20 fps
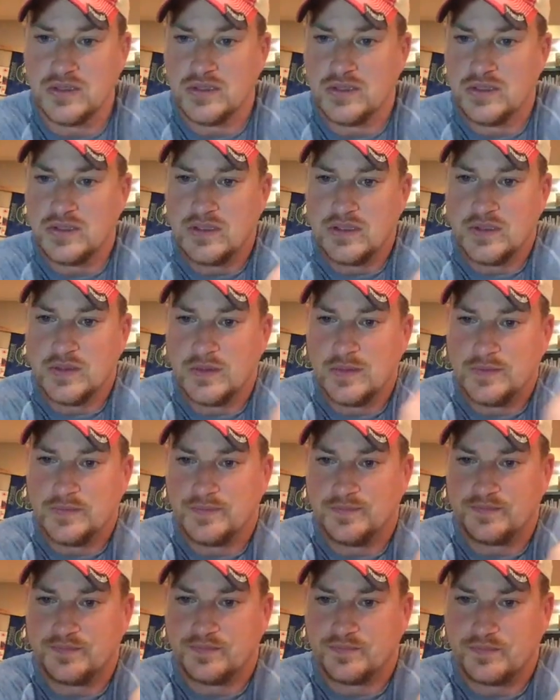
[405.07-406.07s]

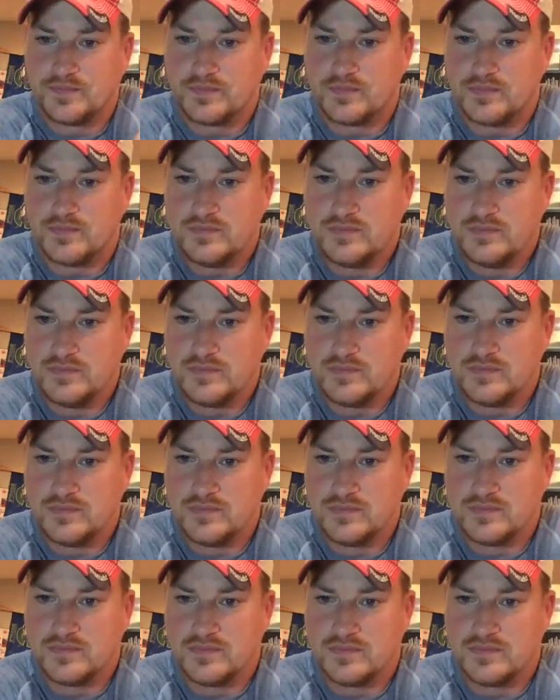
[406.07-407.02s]
(silence)